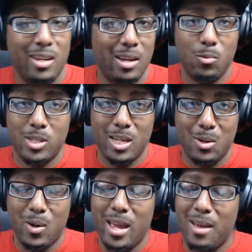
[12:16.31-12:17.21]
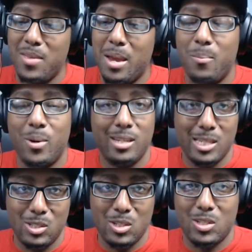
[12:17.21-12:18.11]
and which I don't have that, but
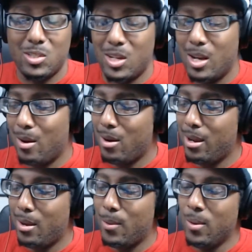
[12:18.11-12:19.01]
that's just a scenario.